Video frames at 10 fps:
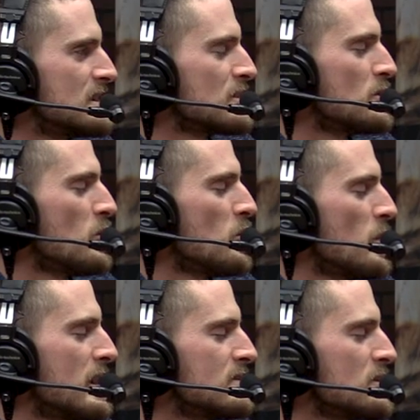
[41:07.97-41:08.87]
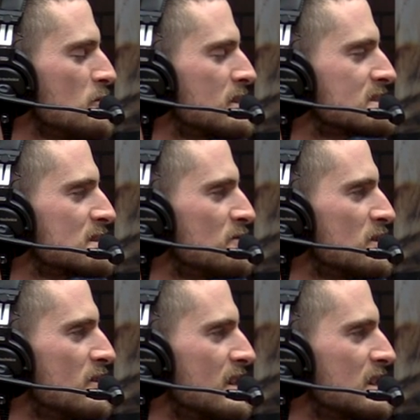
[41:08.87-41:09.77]
Can it go away though? Because I
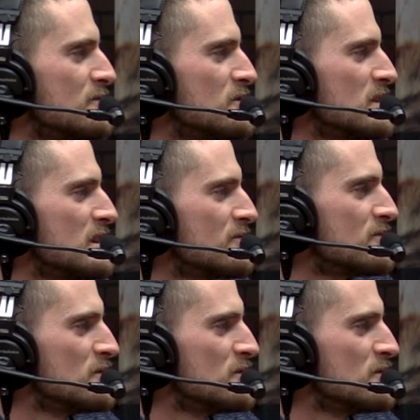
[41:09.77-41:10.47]
feel like if you, if